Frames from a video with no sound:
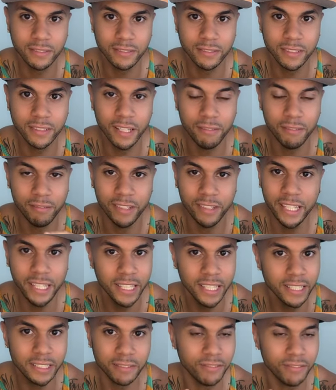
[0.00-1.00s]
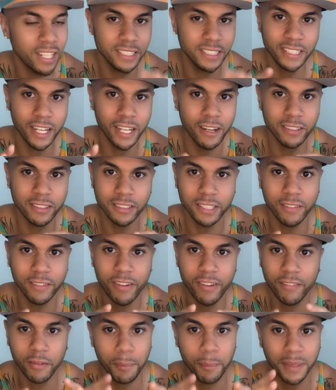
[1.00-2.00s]
and vegans and vegetarians and stuff have
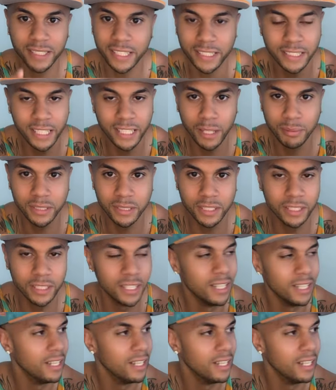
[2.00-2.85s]
a misconception